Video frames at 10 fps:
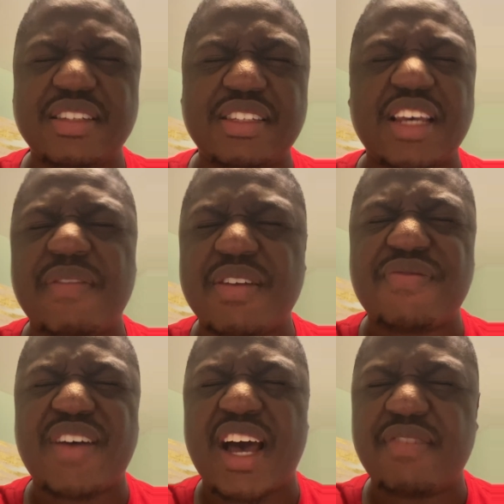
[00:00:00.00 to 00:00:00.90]

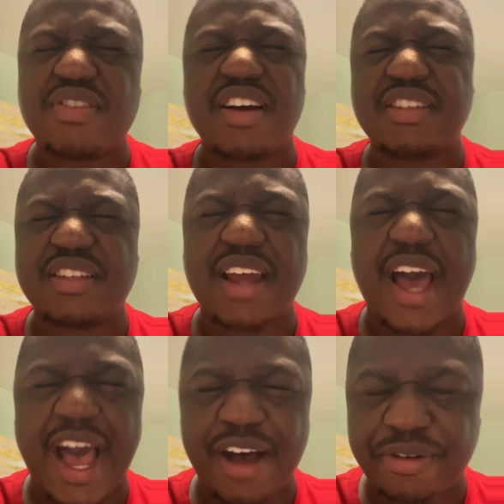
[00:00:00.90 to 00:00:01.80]
75 yards to the
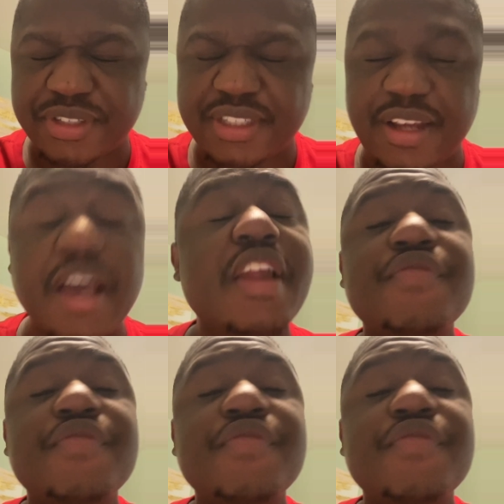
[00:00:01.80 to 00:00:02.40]
house. And if